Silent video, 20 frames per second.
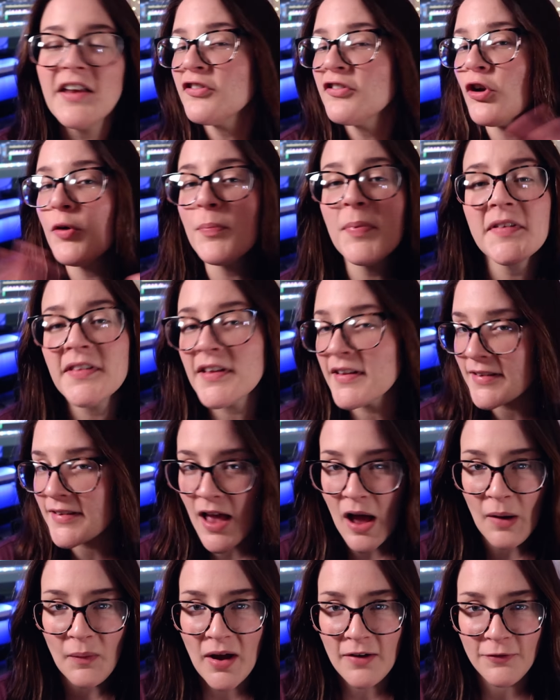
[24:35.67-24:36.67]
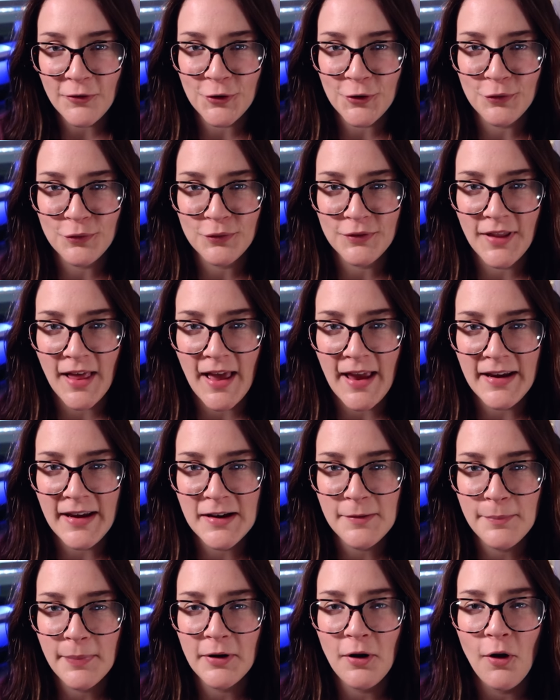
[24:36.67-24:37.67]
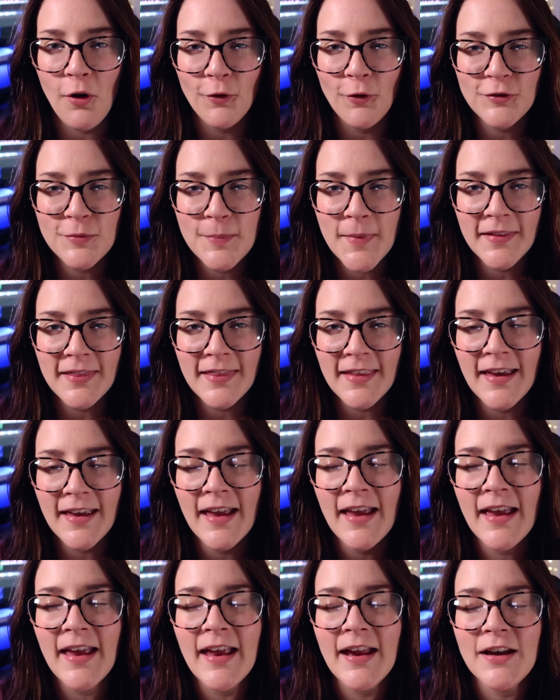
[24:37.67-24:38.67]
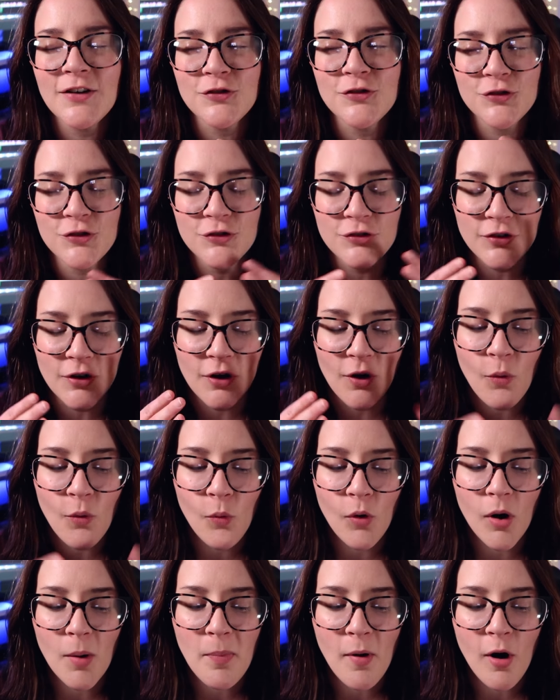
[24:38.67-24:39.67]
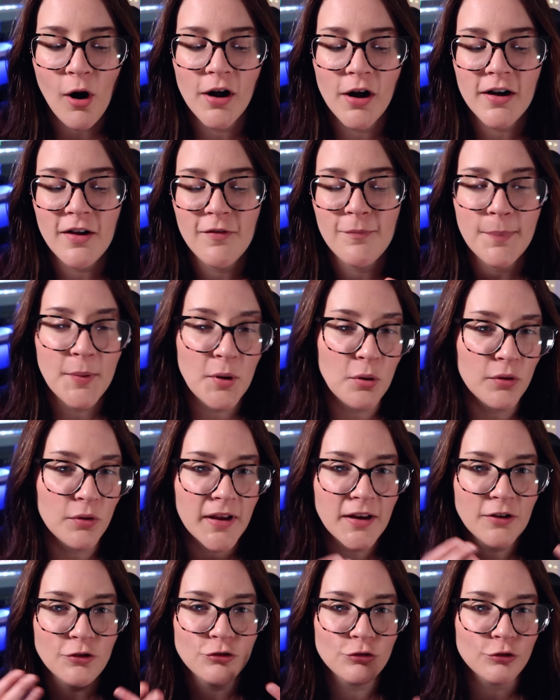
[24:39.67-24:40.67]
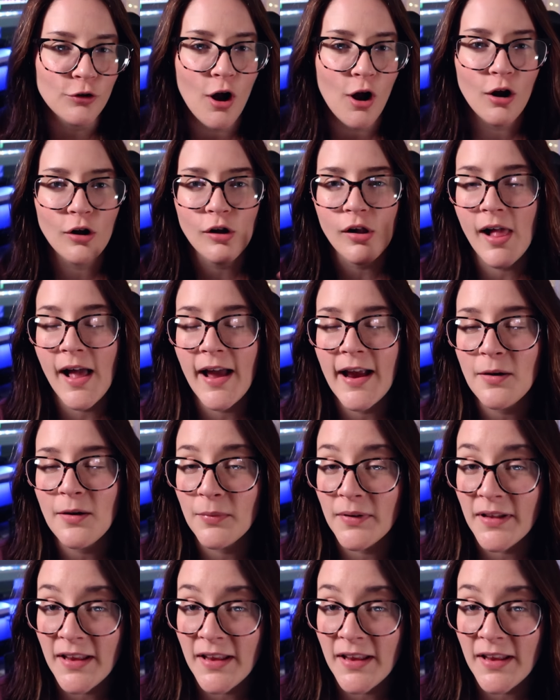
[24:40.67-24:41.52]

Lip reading: Interpret this however you'd like, but ultimately it's just a core part of building strong client